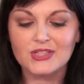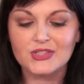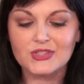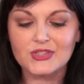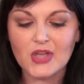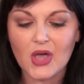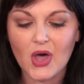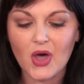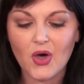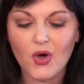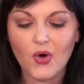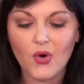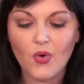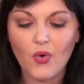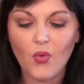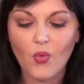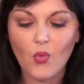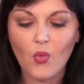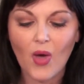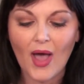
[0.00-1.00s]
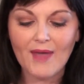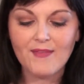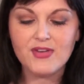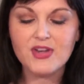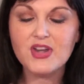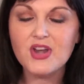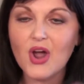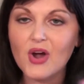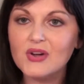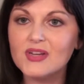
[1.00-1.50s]
So I've
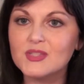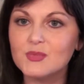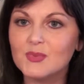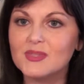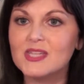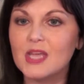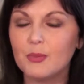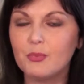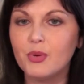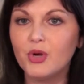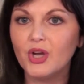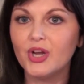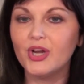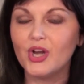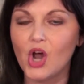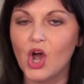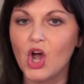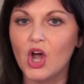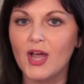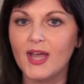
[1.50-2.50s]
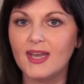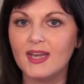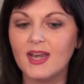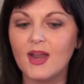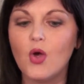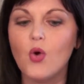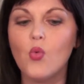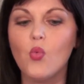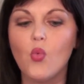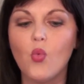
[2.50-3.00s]
noticed once I put it
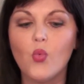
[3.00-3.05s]
on,